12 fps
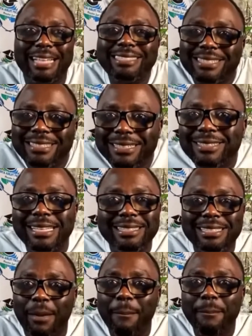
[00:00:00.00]
That's
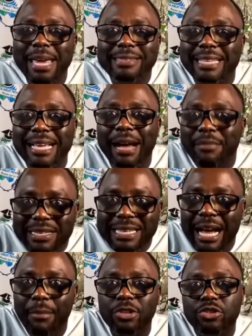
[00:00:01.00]
amazing
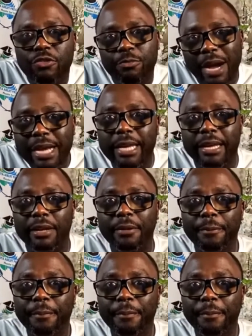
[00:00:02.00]
amount of money.